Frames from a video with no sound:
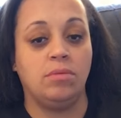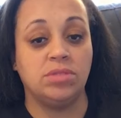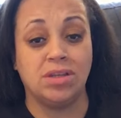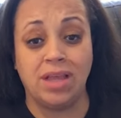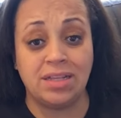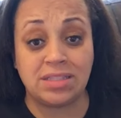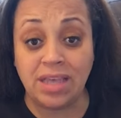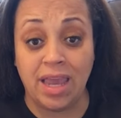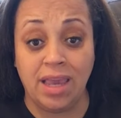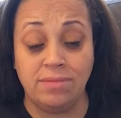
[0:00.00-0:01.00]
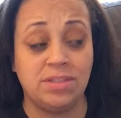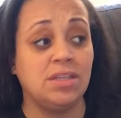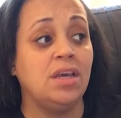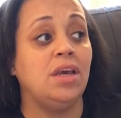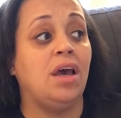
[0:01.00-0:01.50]
So that saves.
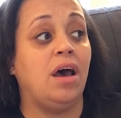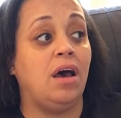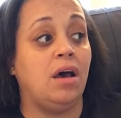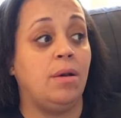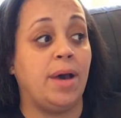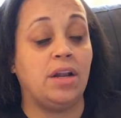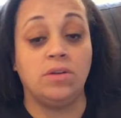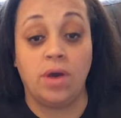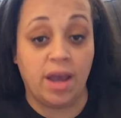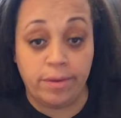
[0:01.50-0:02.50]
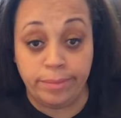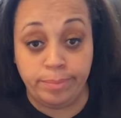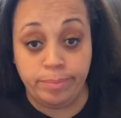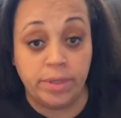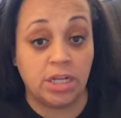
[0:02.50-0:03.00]
I don't know how
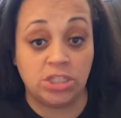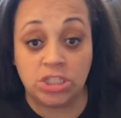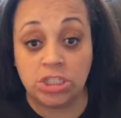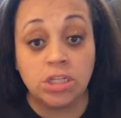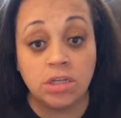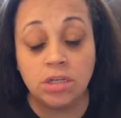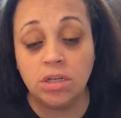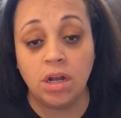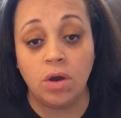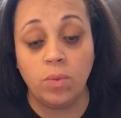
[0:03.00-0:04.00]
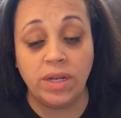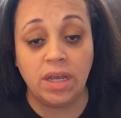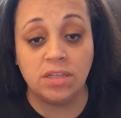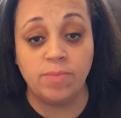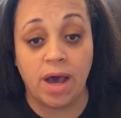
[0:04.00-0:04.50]
much, you know,
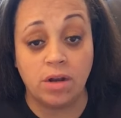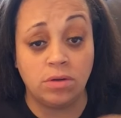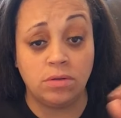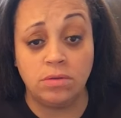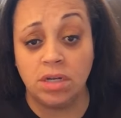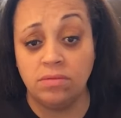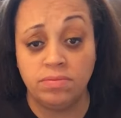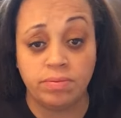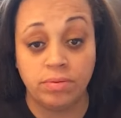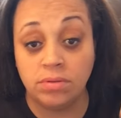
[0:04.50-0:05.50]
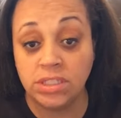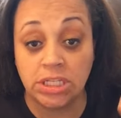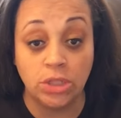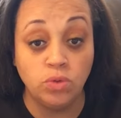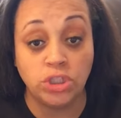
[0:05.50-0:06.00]
Windex bottle of
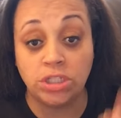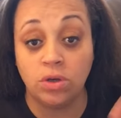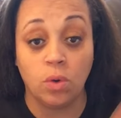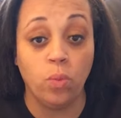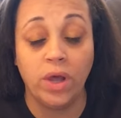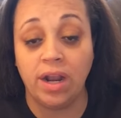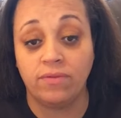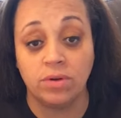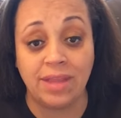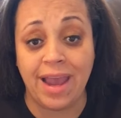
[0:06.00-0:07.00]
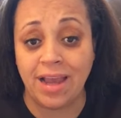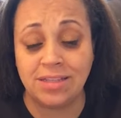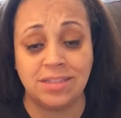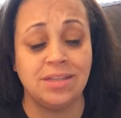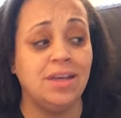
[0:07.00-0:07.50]
solution or whatever
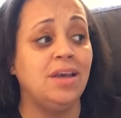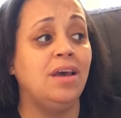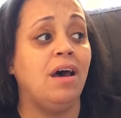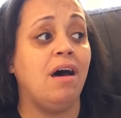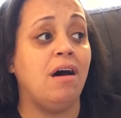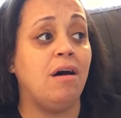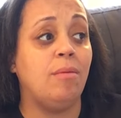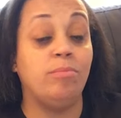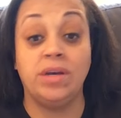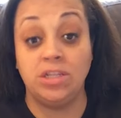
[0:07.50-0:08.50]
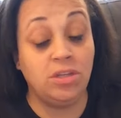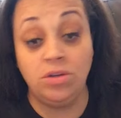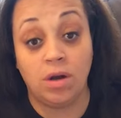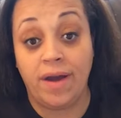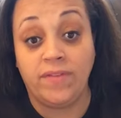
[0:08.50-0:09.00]
lasts, but
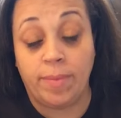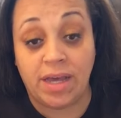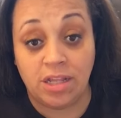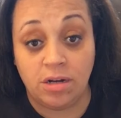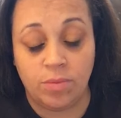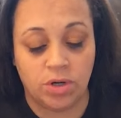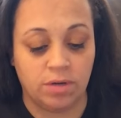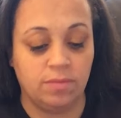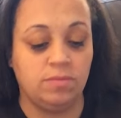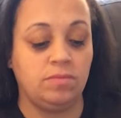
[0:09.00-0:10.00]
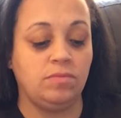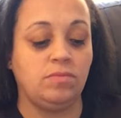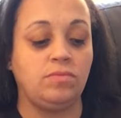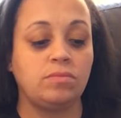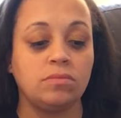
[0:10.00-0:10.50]
you don't have to buy that no more.
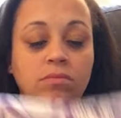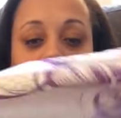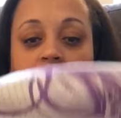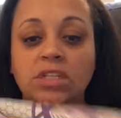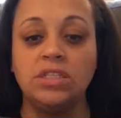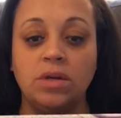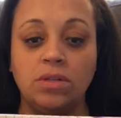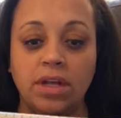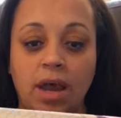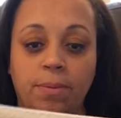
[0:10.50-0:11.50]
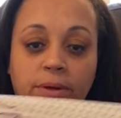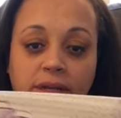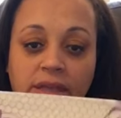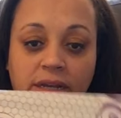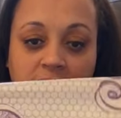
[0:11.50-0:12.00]
So look how
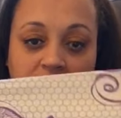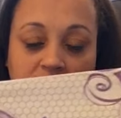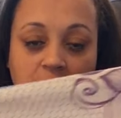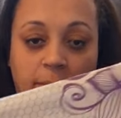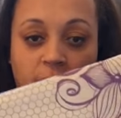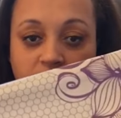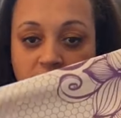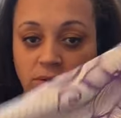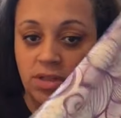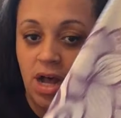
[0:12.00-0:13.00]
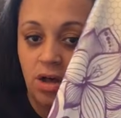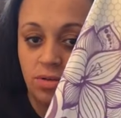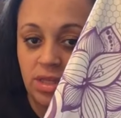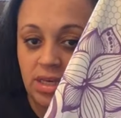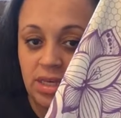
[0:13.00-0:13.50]
pretty that is. So my window
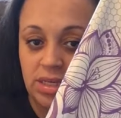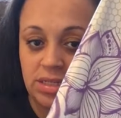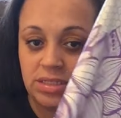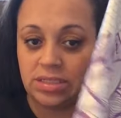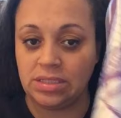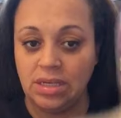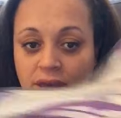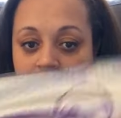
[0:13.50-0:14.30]
cloth is